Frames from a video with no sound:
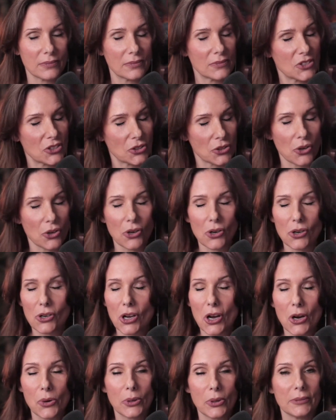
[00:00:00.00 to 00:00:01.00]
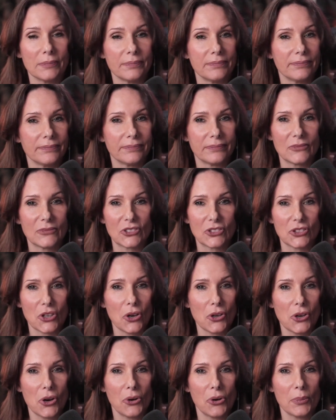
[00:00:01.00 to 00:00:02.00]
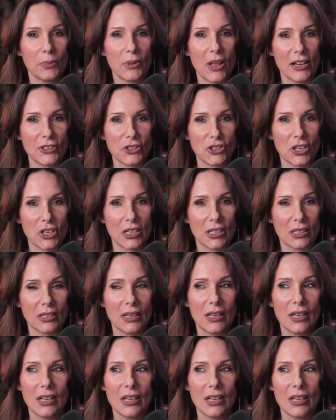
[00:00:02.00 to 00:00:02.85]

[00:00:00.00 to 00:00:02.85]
It's all going, it's all going blockchain.